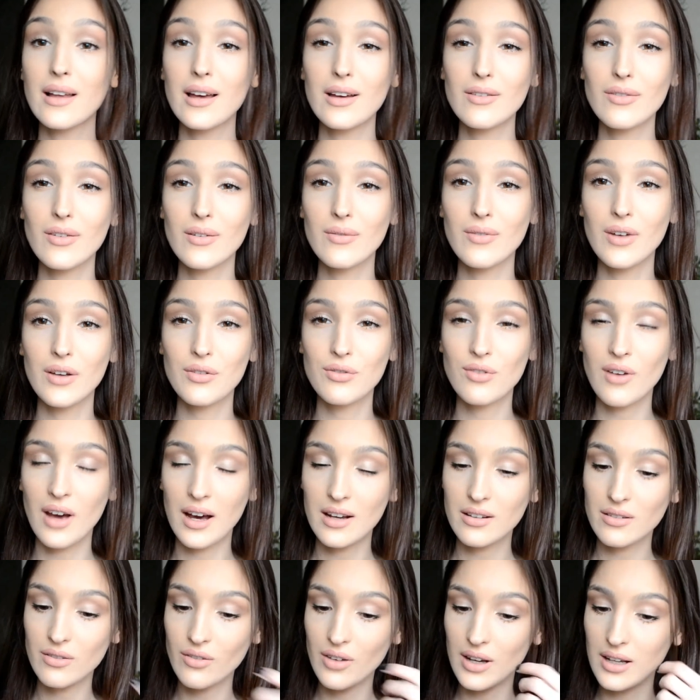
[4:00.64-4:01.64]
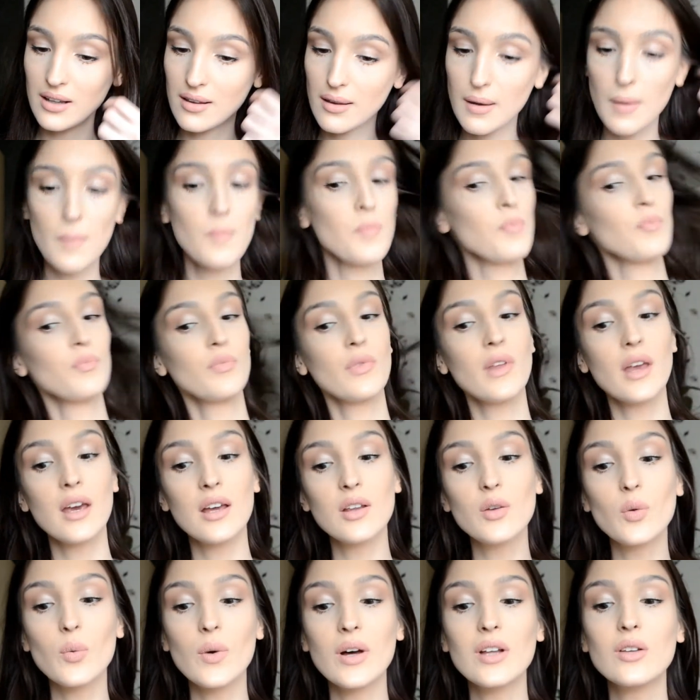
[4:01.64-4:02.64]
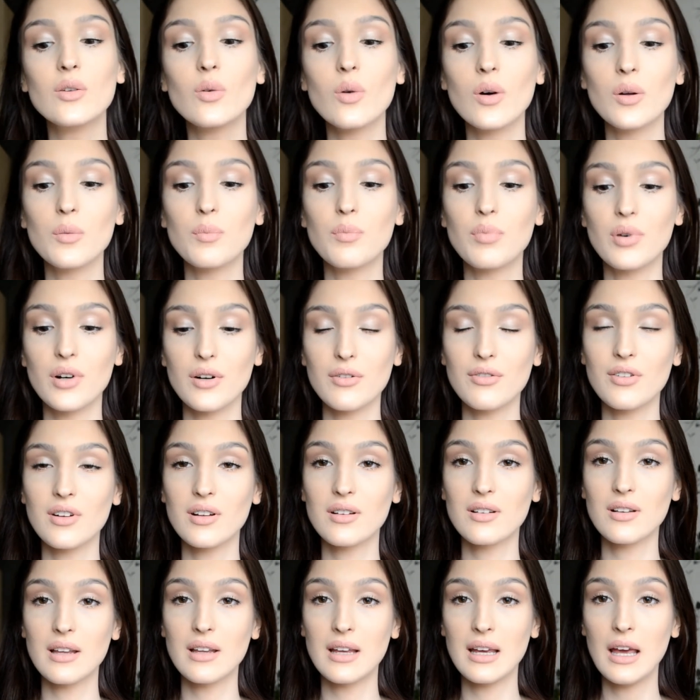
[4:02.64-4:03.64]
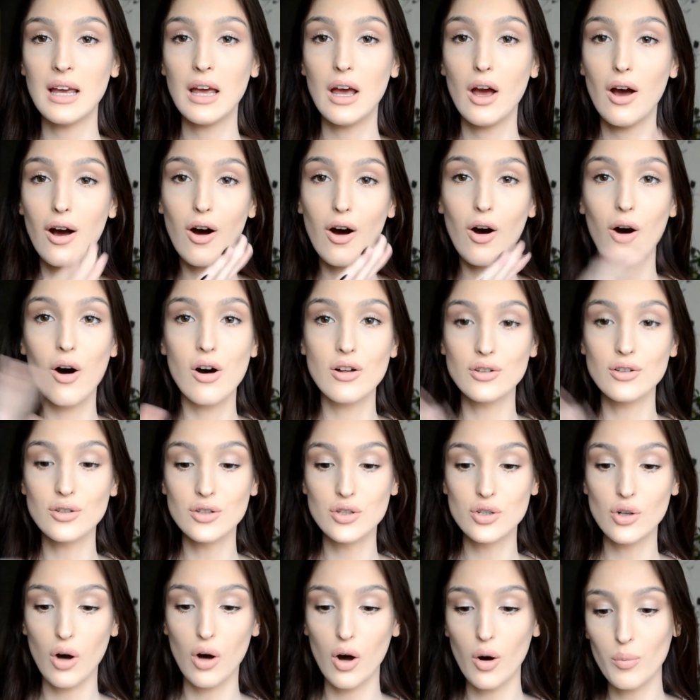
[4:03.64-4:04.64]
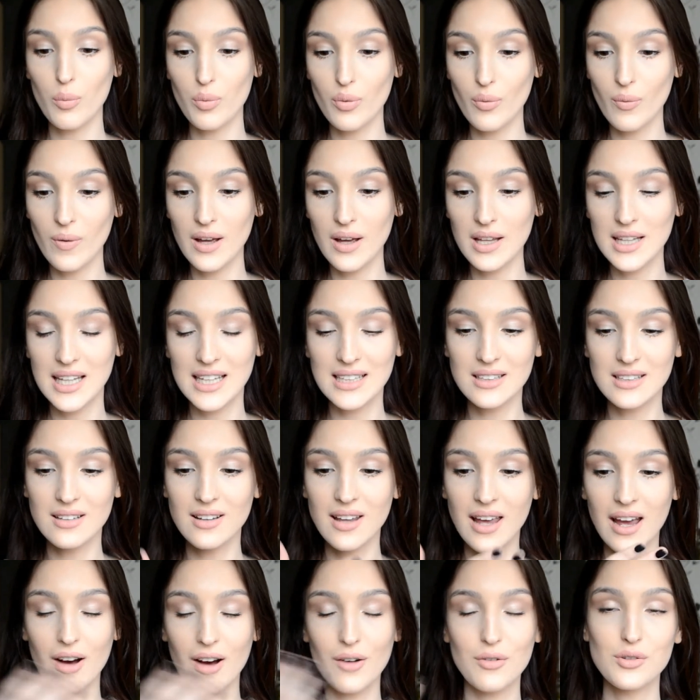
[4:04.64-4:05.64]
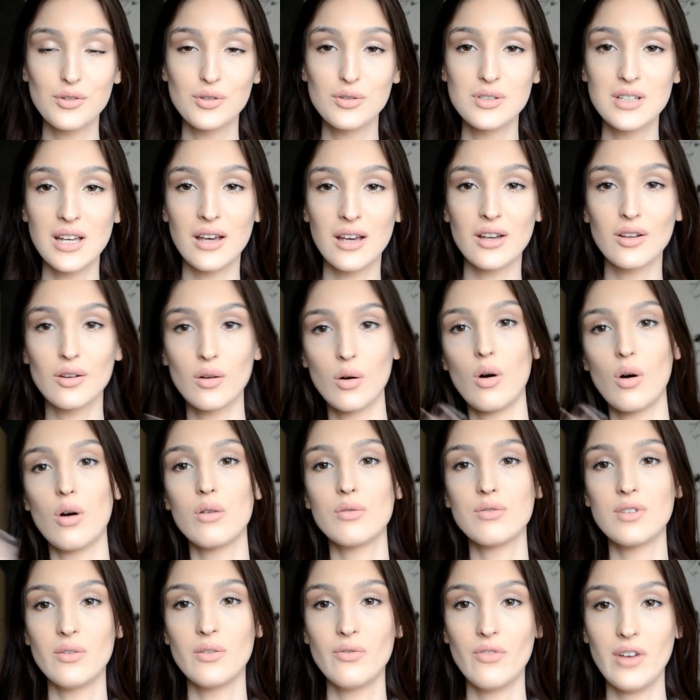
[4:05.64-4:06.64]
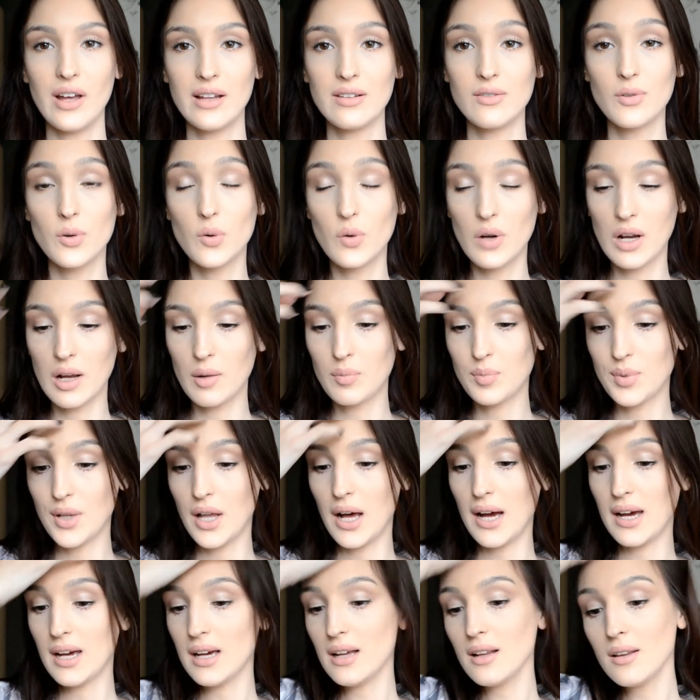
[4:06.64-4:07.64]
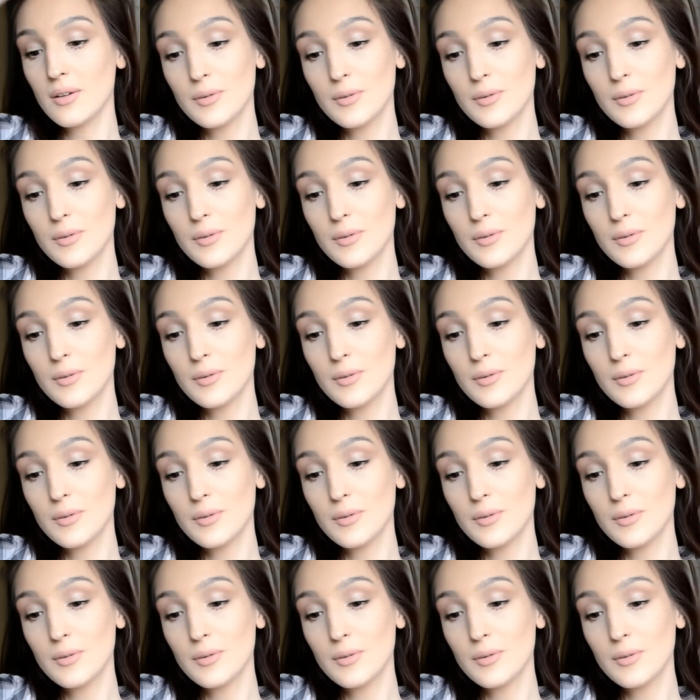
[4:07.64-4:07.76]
the fact that it went on perfectly on top and I didn't have to take it off and then reapply it.